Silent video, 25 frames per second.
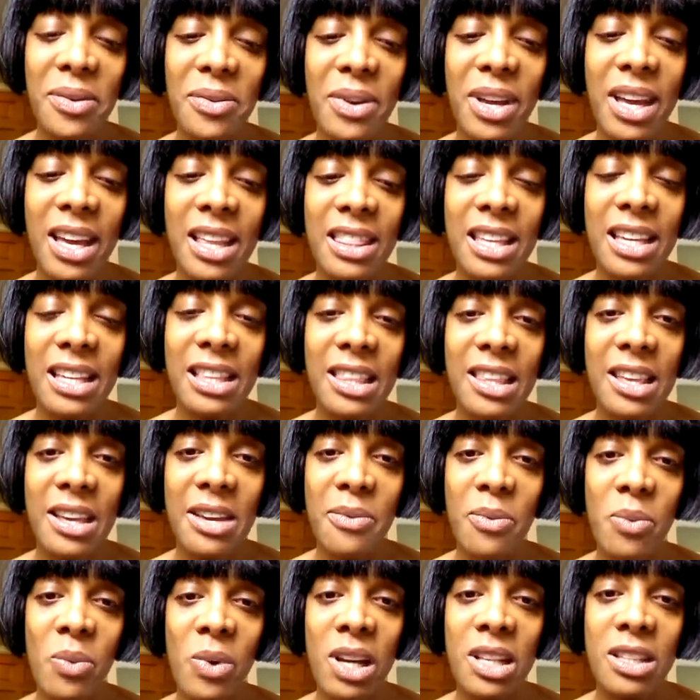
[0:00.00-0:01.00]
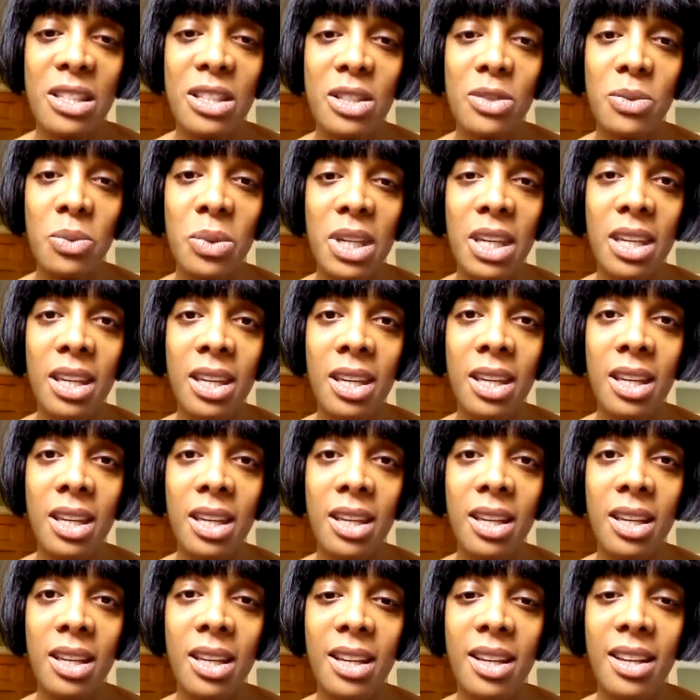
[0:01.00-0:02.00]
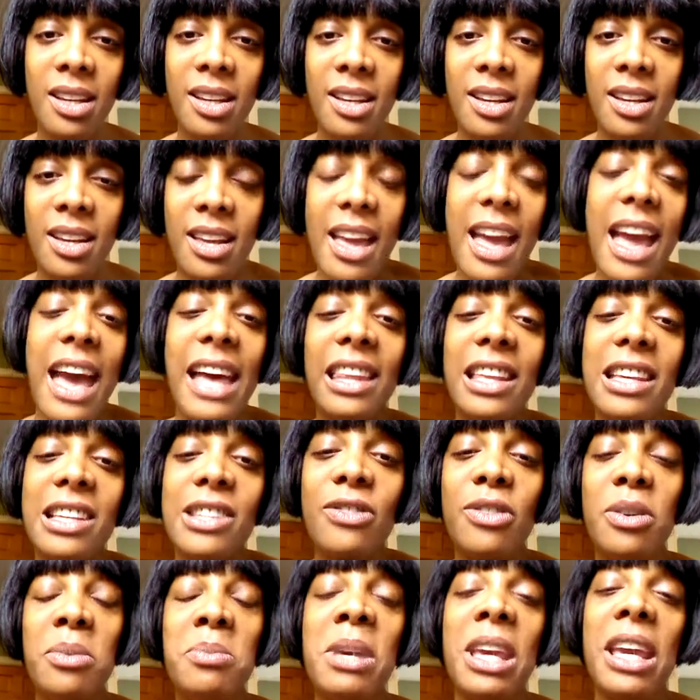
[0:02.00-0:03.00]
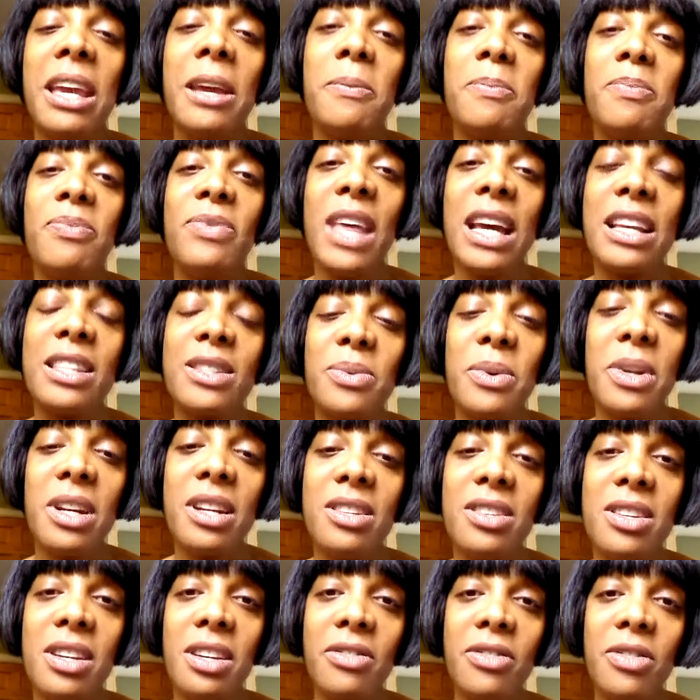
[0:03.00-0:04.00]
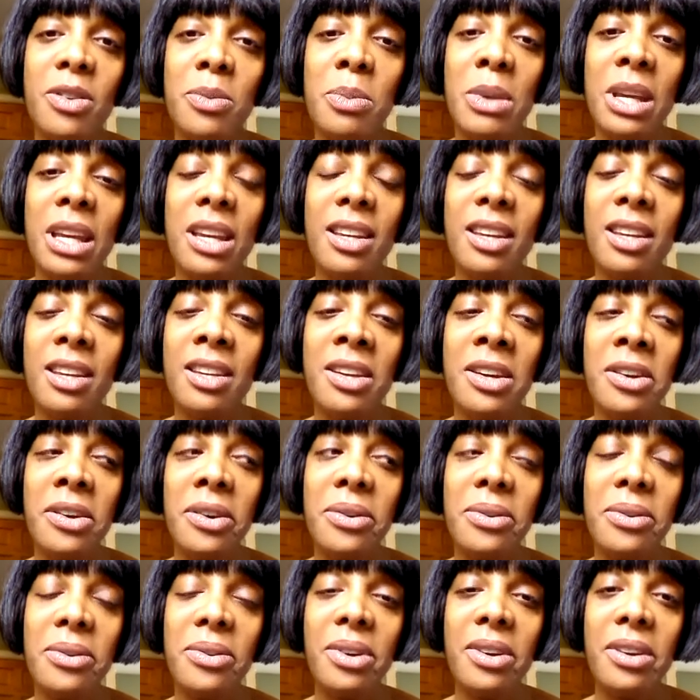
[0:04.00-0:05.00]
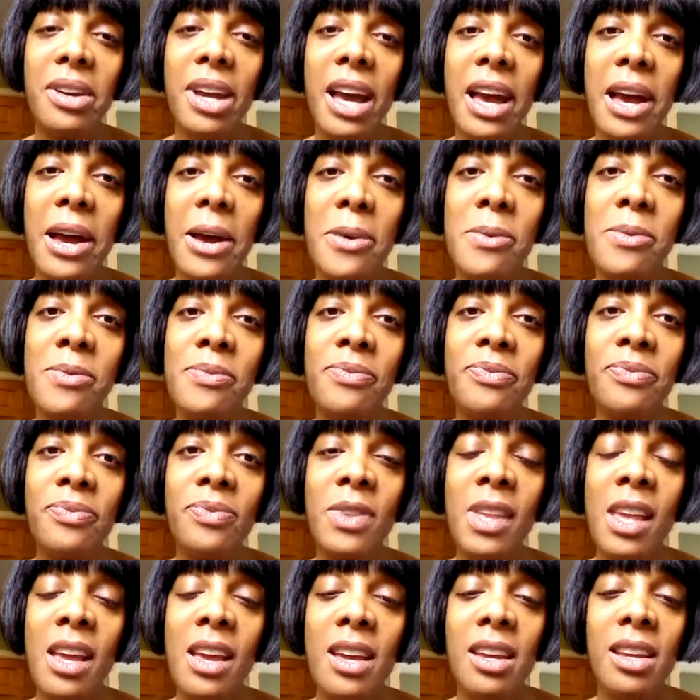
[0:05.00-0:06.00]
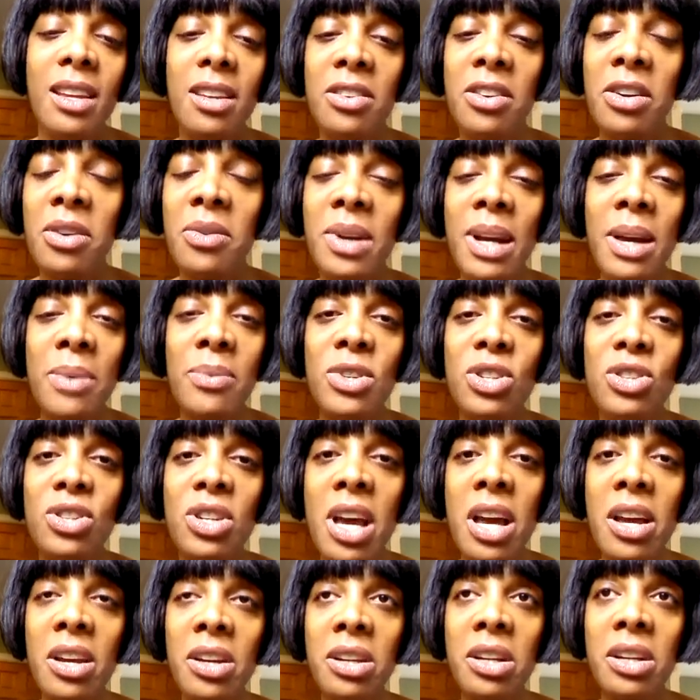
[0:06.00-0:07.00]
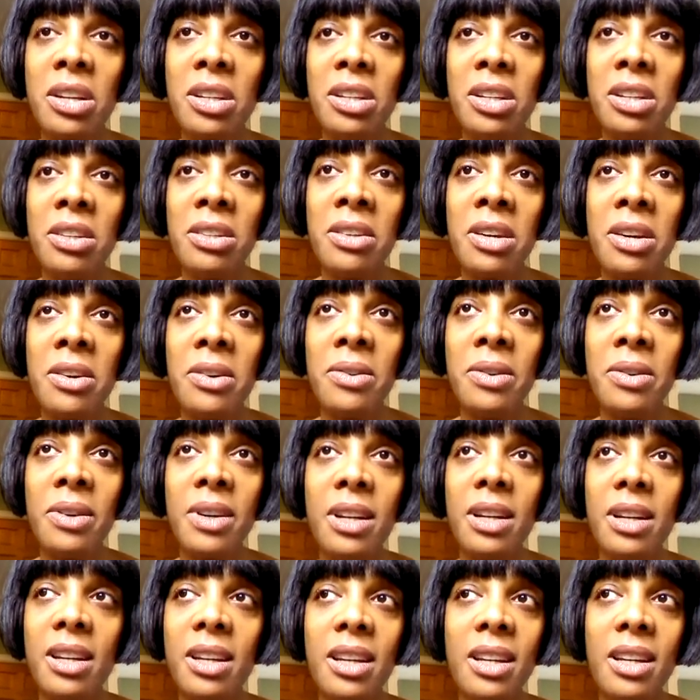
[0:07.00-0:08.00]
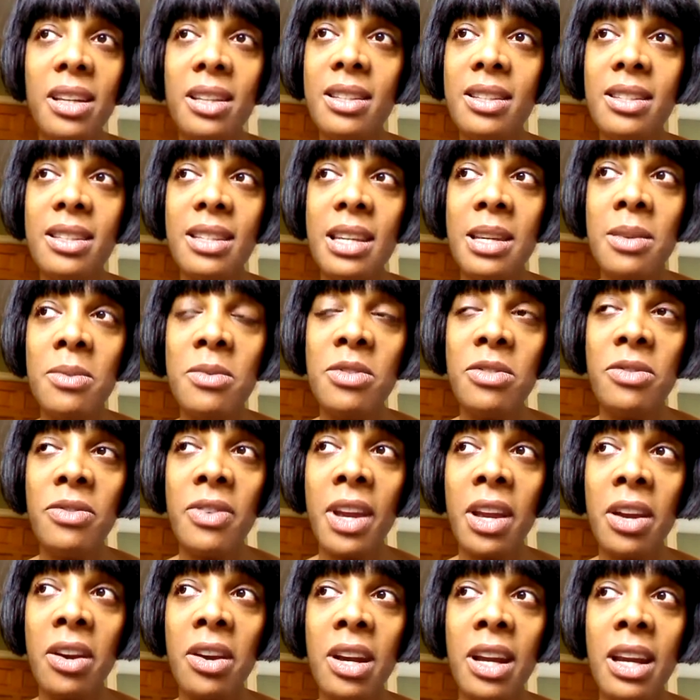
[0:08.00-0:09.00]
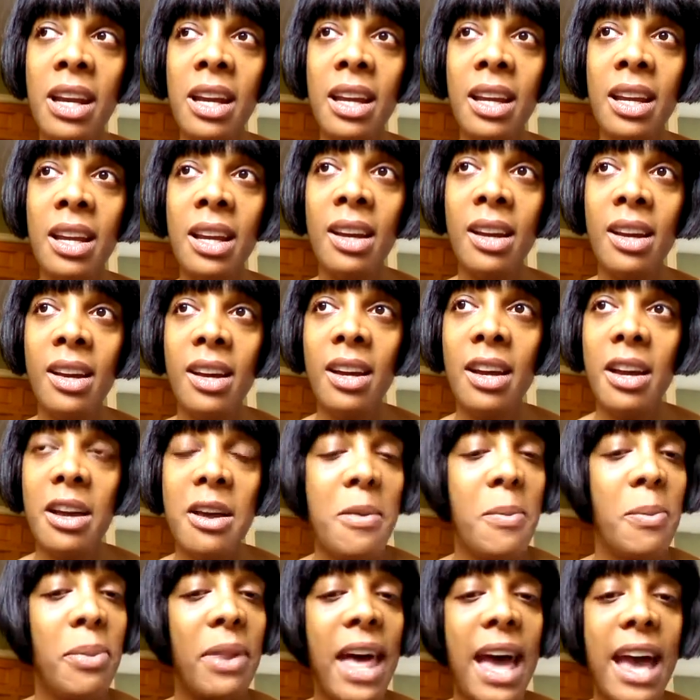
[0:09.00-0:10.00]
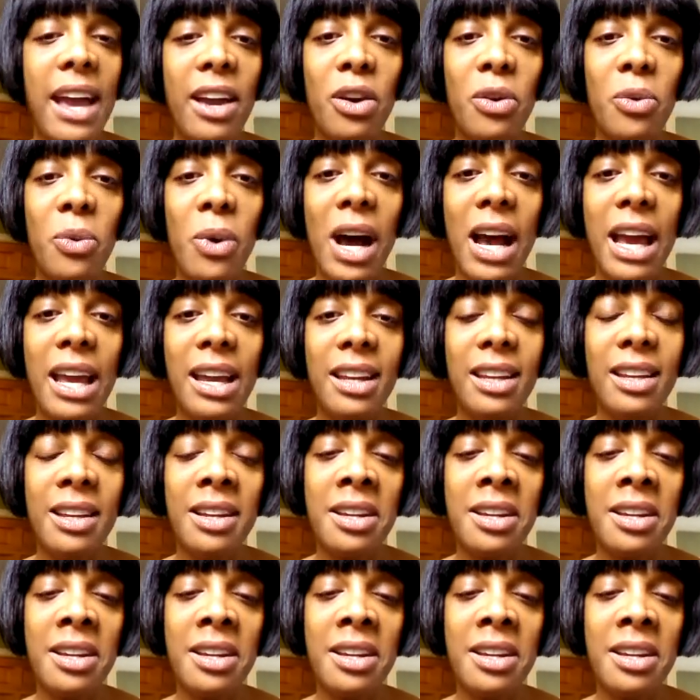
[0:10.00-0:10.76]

I think that once we, at least for me, that's what it took for me, when I was younger, it seemed very black or white,